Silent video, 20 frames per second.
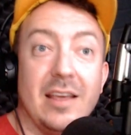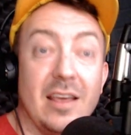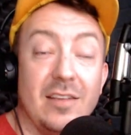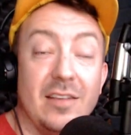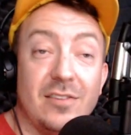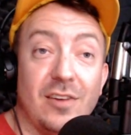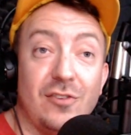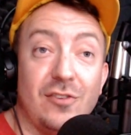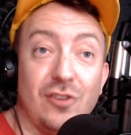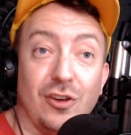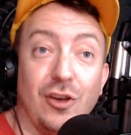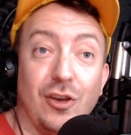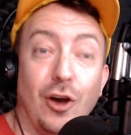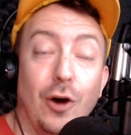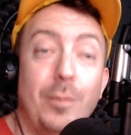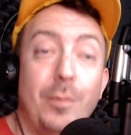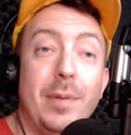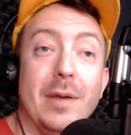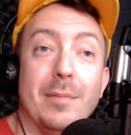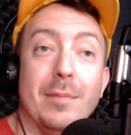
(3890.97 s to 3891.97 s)
Like it's such a
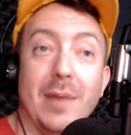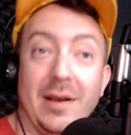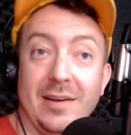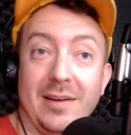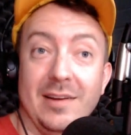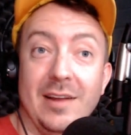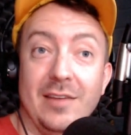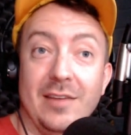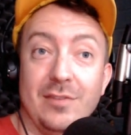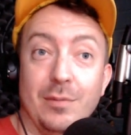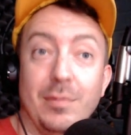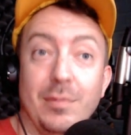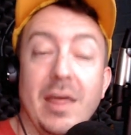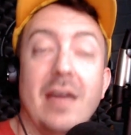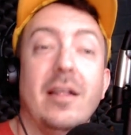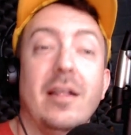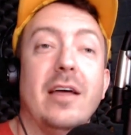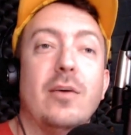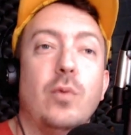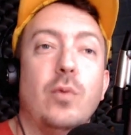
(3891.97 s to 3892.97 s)
coping mechanism
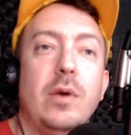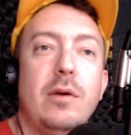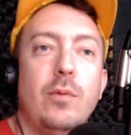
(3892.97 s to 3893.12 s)
that like